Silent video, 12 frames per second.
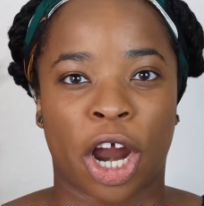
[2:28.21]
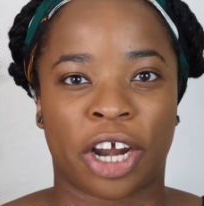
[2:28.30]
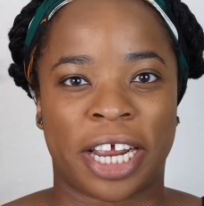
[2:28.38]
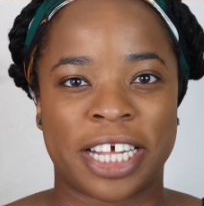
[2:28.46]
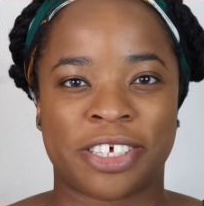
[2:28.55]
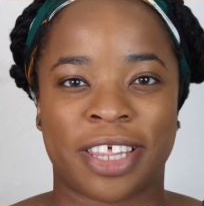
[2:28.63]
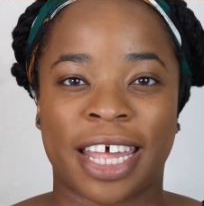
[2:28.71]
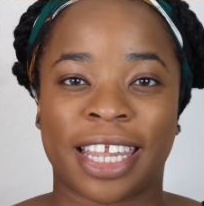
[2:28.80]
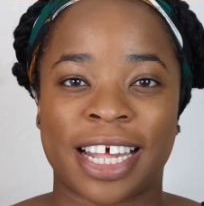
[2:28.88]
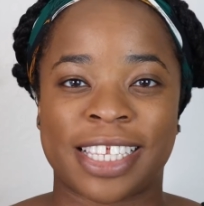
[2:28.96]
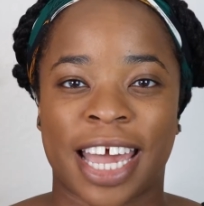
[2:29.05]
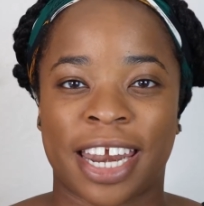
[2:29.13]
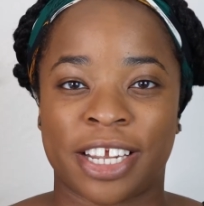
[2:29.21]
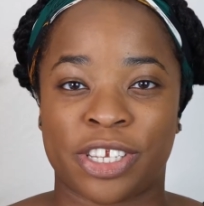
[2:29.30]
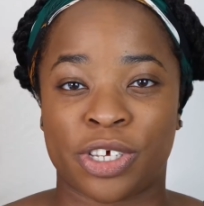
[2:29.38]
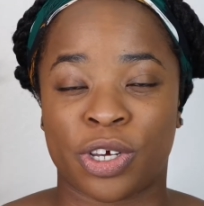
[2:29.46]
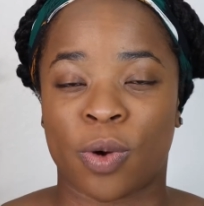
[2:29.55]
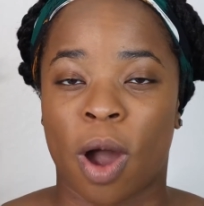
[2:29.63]
Alright, so then let's get
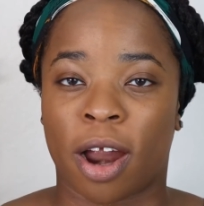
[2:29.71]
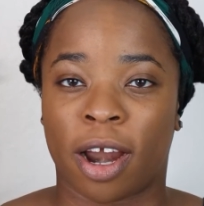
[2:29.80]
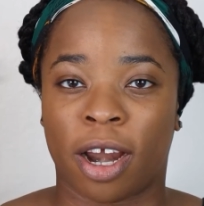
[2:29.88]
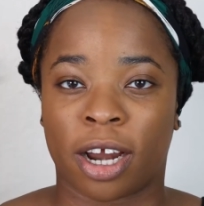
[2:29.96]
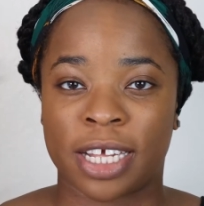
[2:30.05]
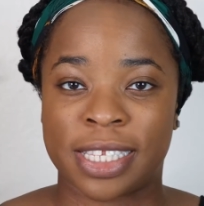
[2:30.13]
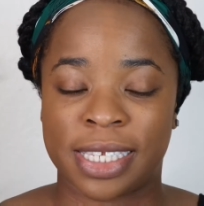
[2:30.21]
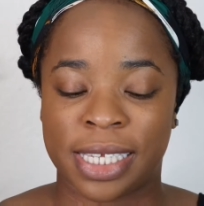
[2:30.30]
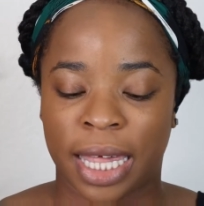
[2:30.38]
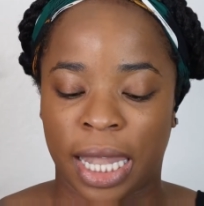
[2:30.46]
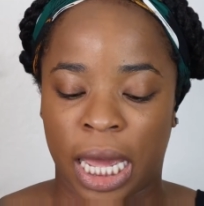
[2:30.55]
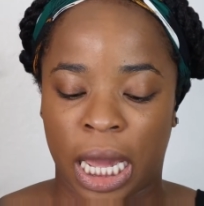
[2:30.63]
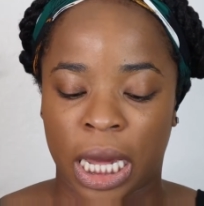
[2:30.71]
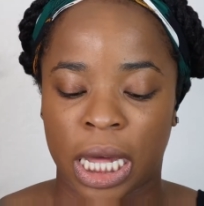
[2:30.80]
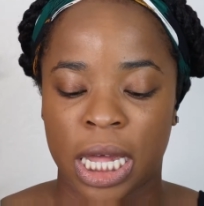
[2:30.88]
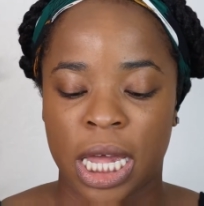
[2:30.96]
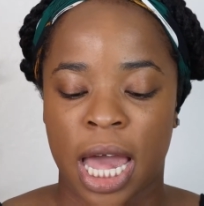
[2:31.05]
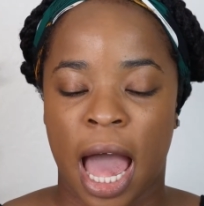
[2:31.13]
into our
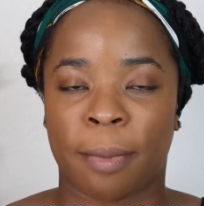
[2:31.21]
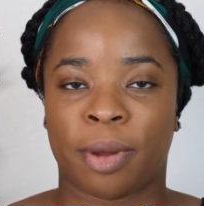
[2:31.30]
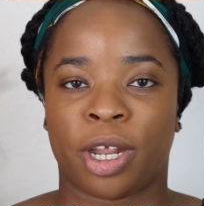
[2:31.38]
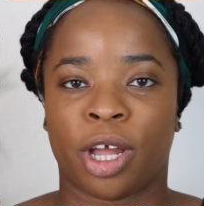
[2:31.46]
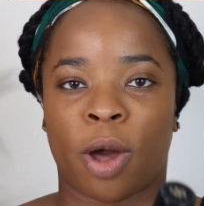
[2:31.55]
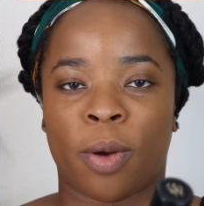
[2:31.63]
concealing. I'm going to